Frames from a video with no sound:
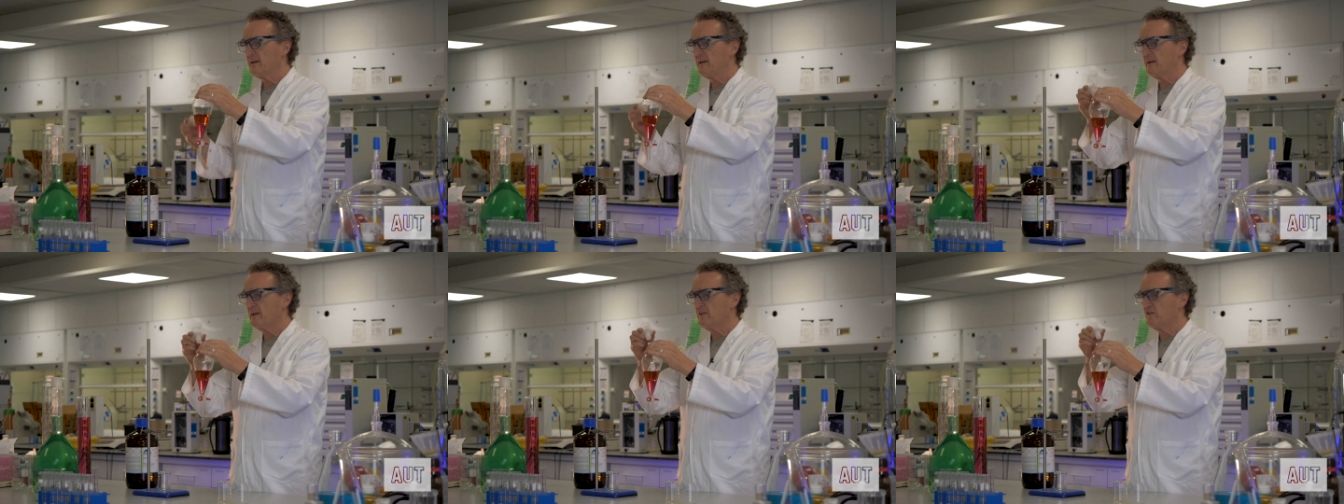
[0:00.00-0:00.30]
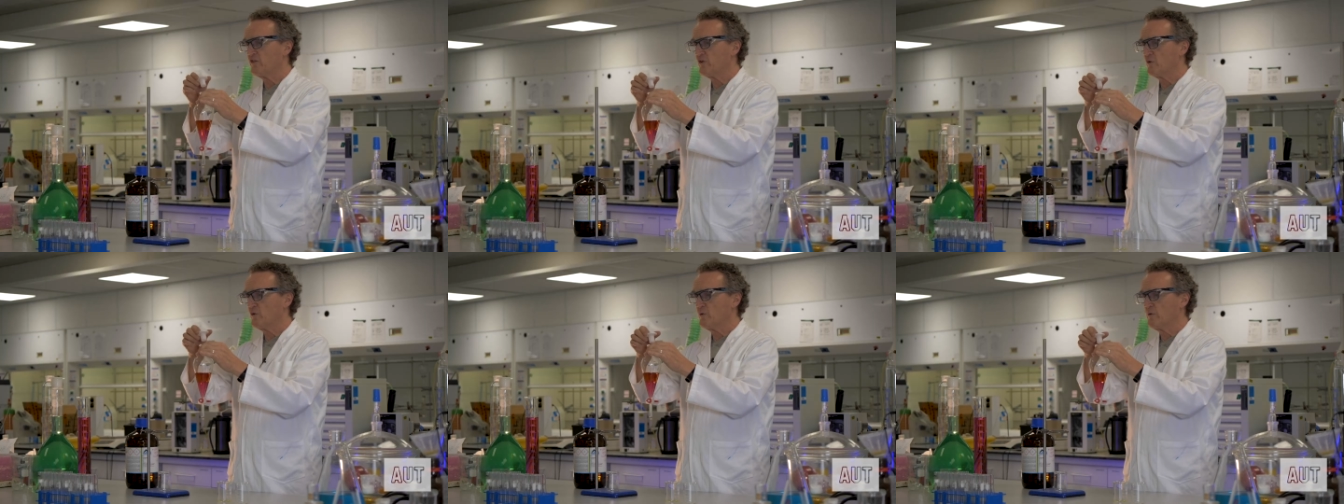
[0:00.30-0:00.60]

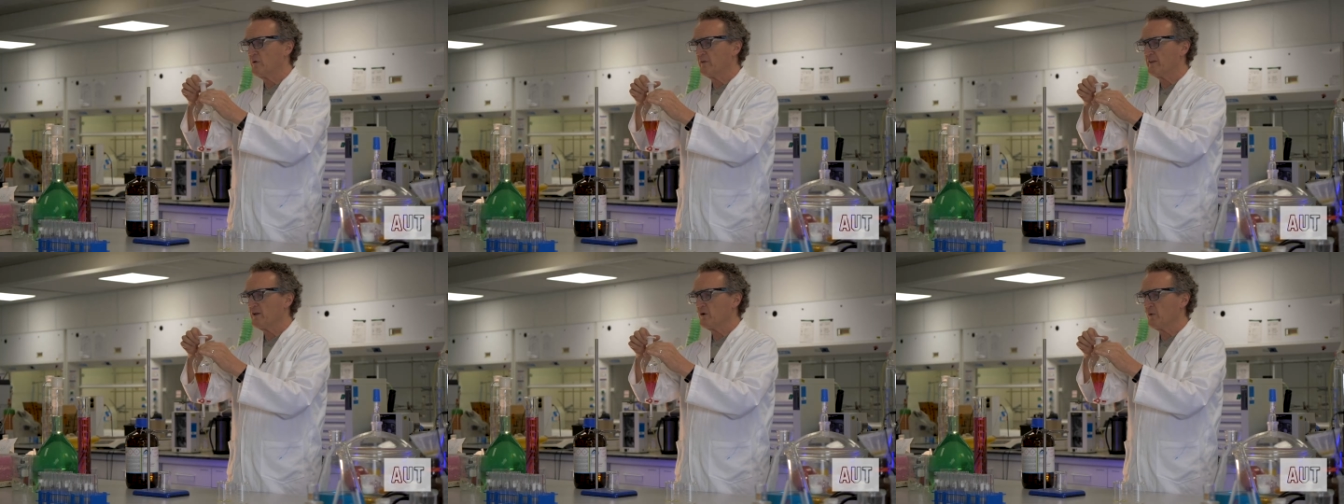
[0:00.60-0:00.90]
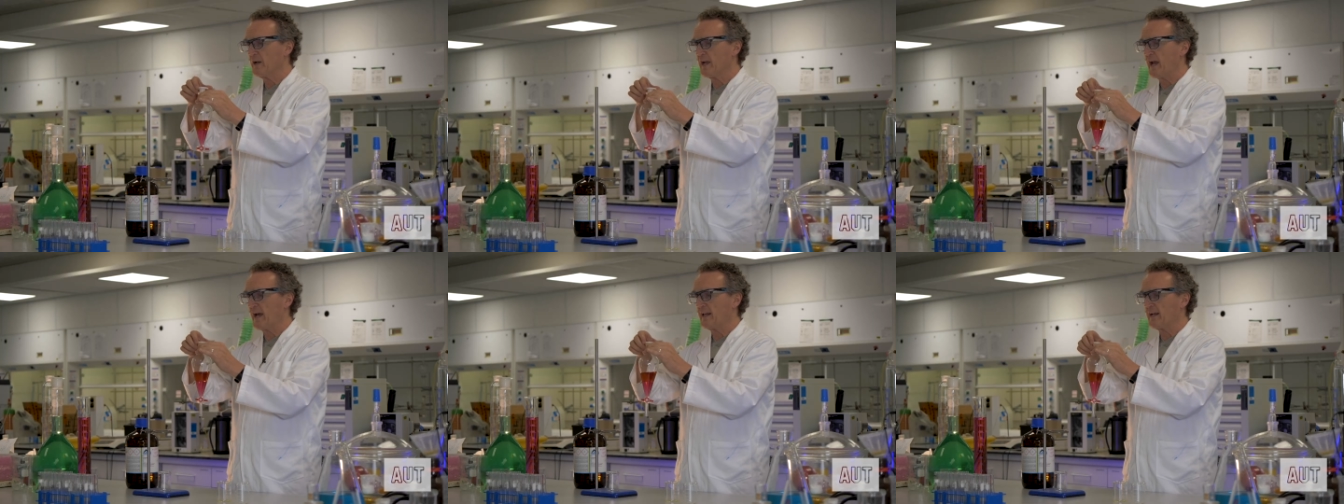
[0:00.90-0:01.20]
into the
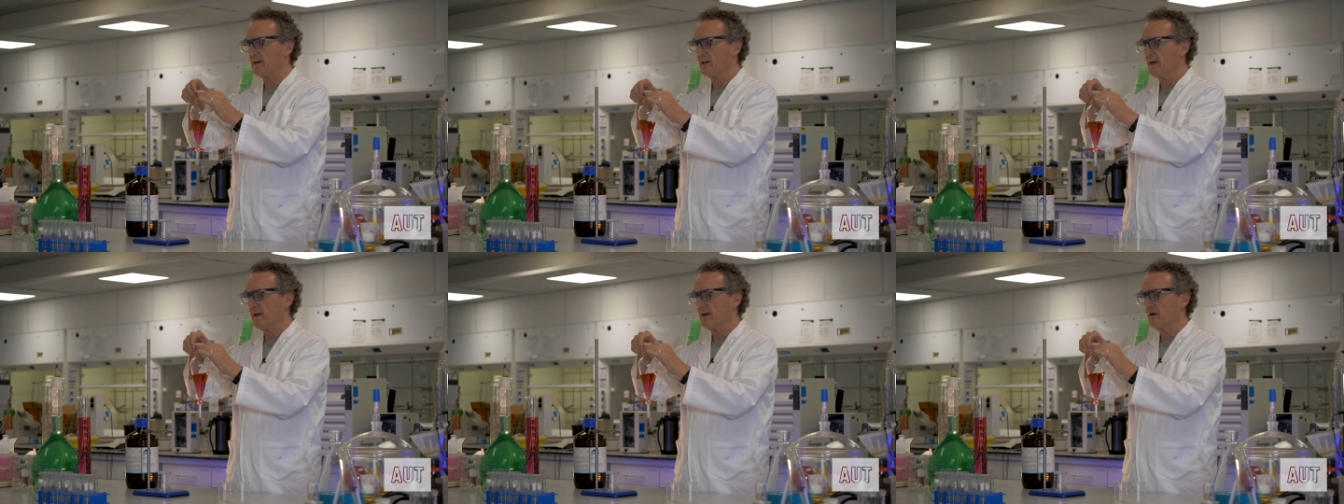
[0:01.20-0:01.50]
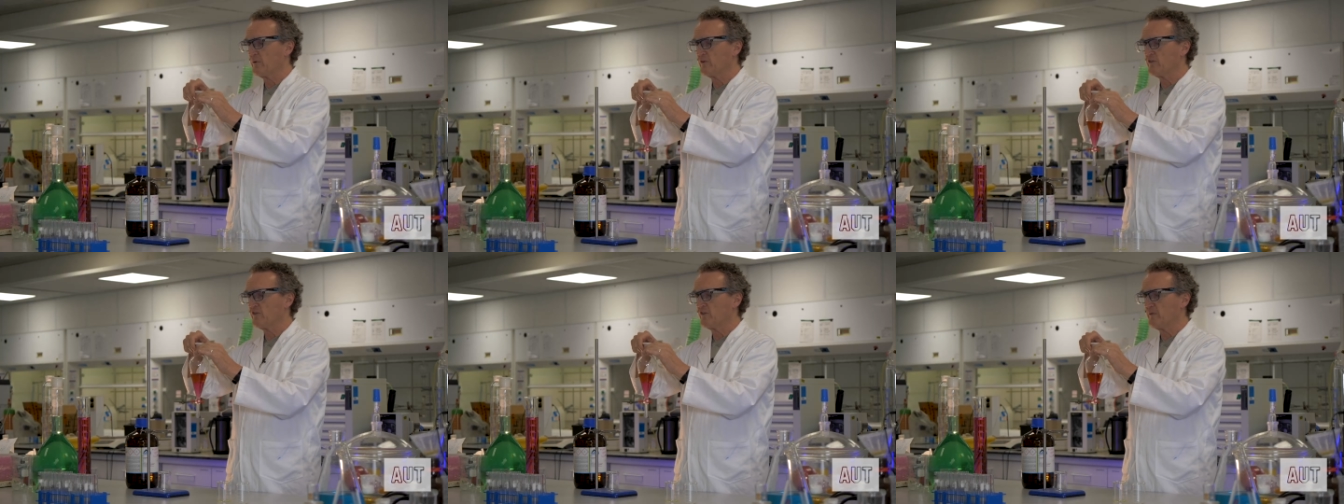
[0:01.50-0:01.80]
organic
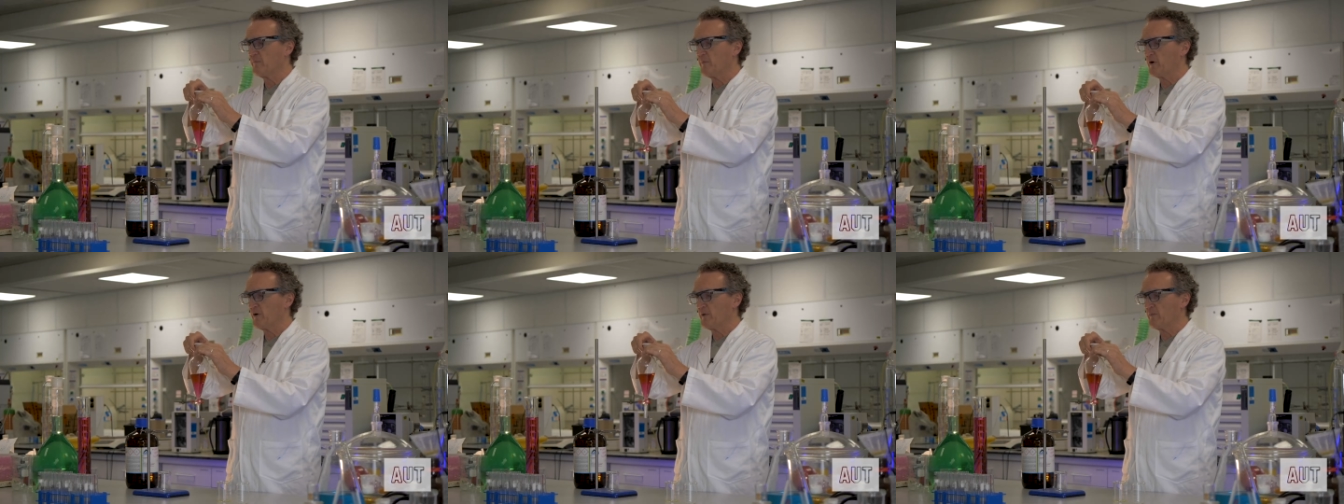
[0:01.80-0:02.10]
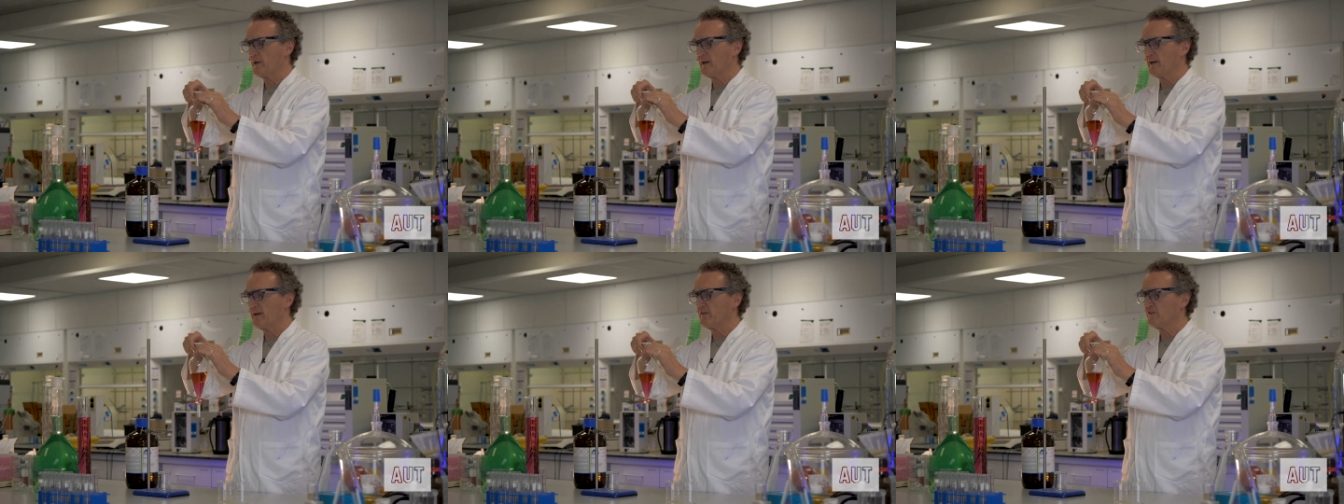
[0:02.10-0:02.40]
layer, which is the
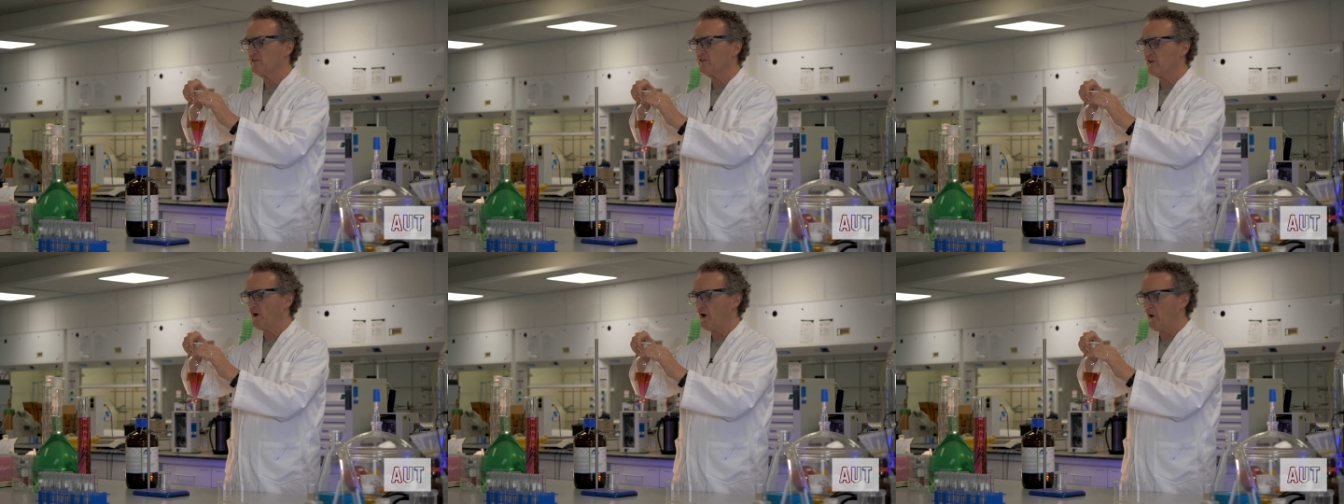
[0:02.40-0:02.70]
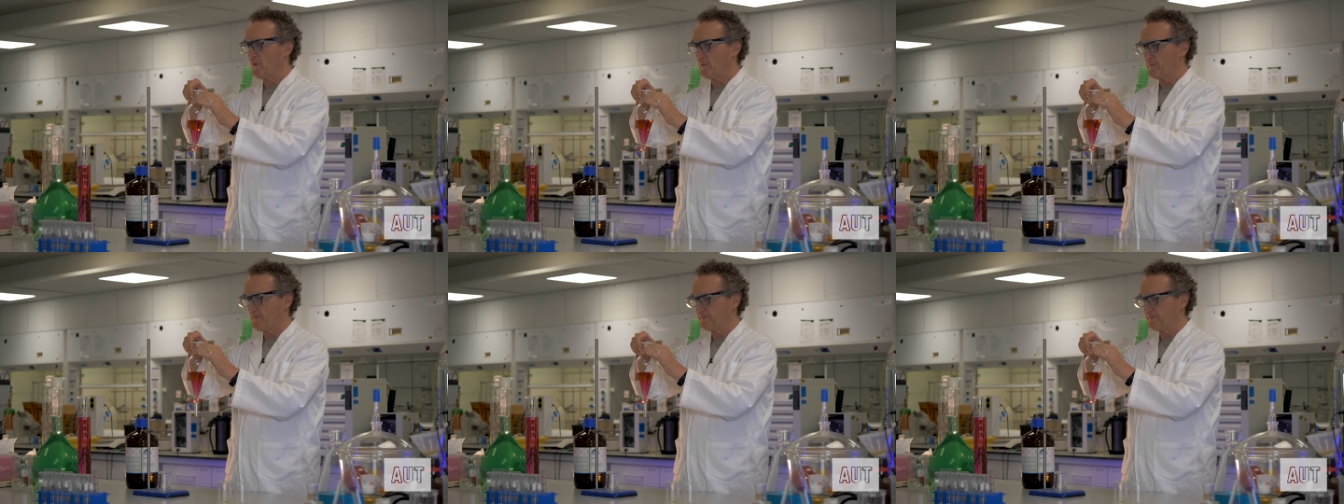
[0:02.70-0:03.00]
bottom layer. So